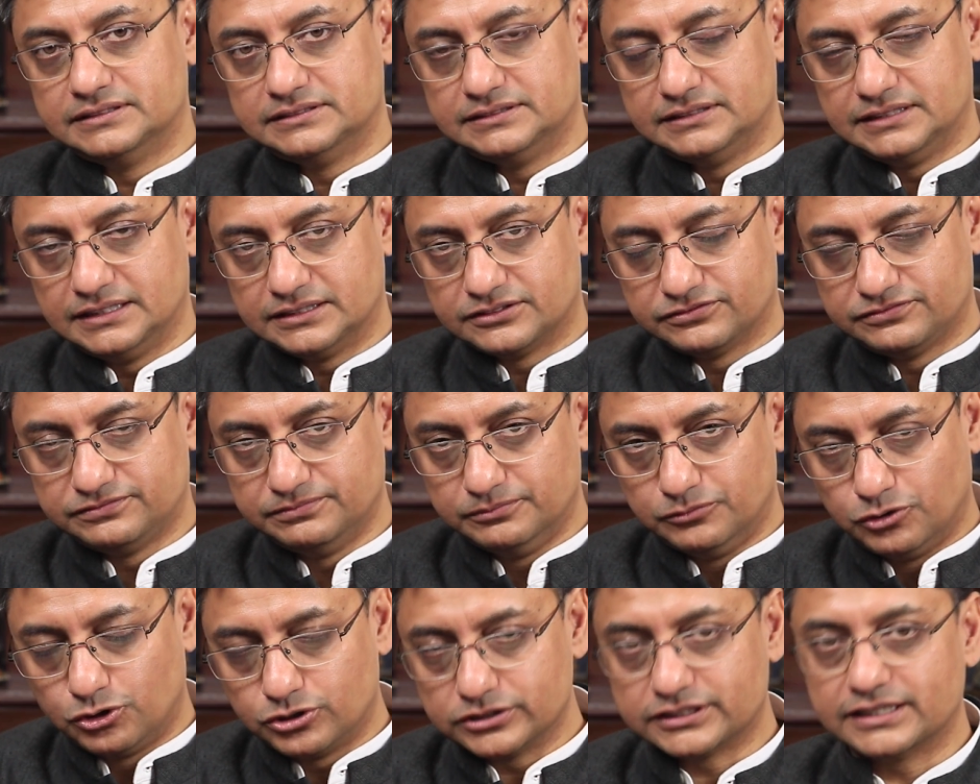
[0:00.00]
There's
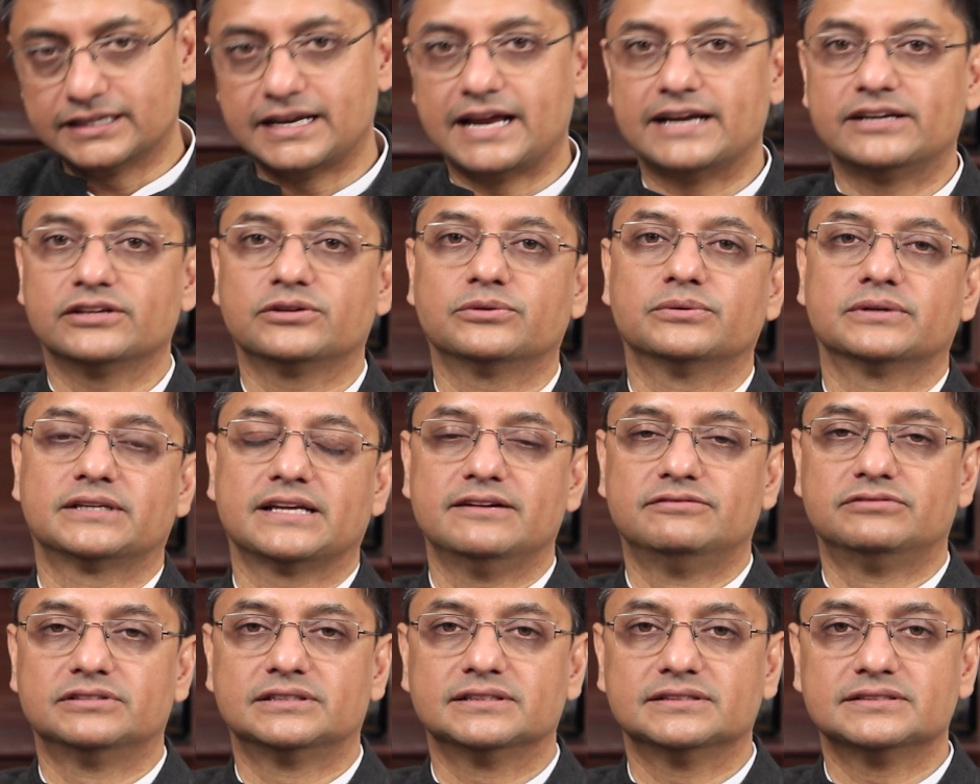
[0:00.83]
more than adequate
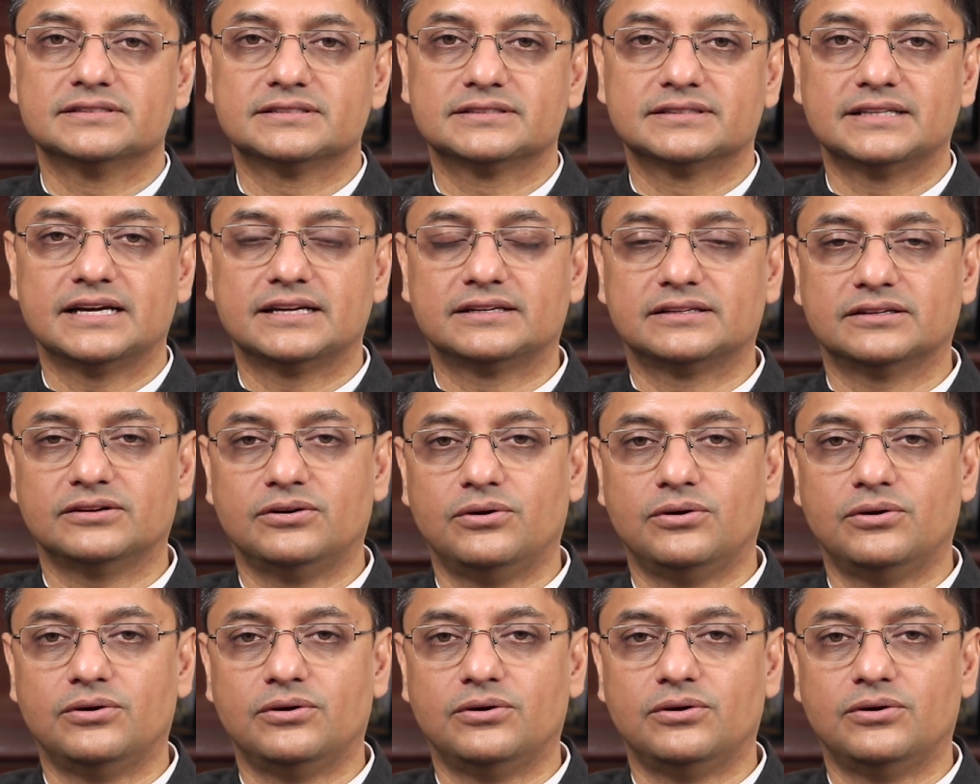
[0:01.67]
evidence that